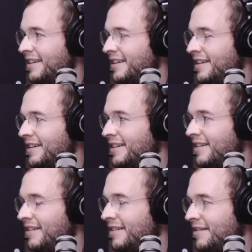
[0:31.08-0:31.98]

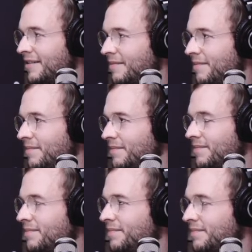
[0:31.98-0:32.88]

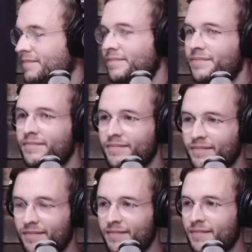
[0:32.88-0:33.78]

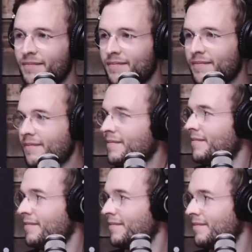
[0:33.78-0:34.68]

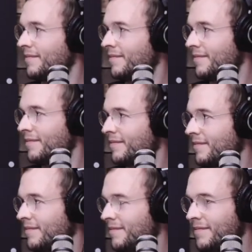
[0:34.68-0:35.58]

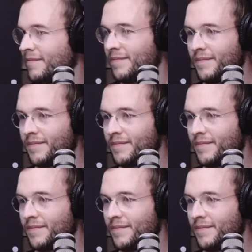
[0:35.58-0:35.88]
This person isn't speaking.